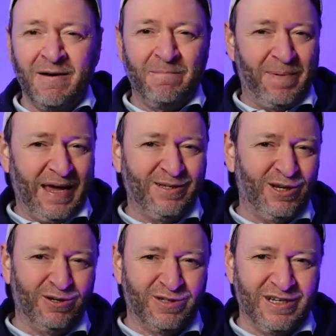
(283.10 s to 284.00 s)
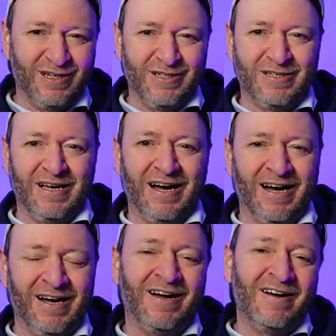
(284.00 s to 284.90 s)
Bezos's
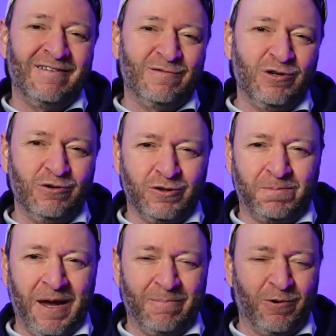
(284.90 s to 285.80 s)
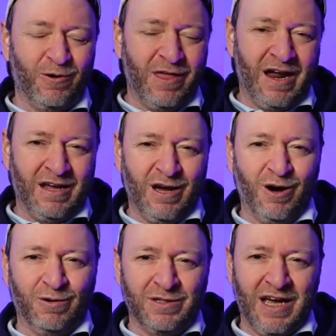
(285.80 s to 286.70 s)
uh, newspaper that he
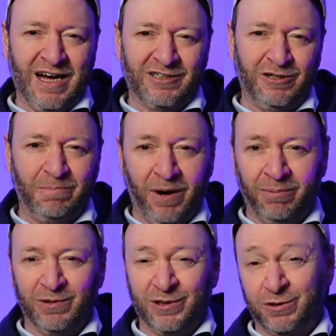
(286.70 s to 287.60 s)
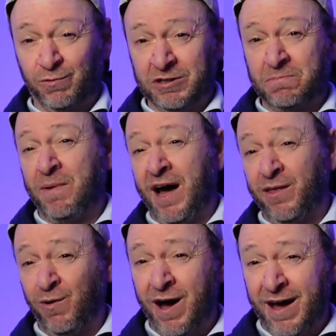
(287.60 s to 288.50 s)
owns actually published, which, by
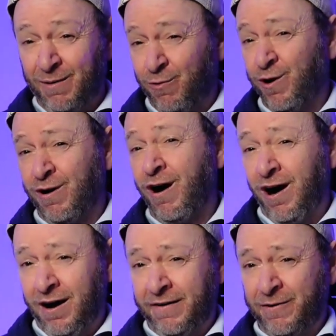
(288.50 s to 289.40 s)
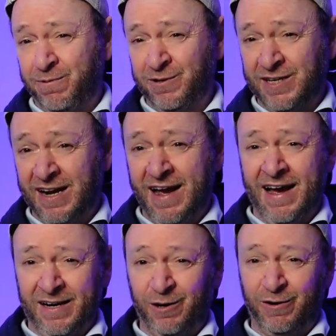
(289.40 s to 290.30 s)
the way, were hundred percent
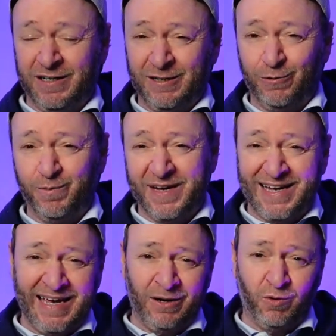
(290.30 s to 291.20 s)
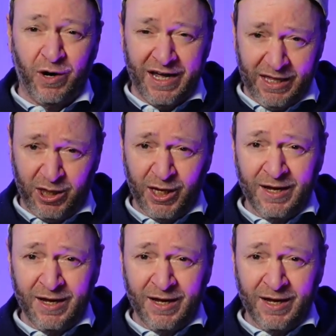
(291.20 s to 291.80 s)
accurate to begin with.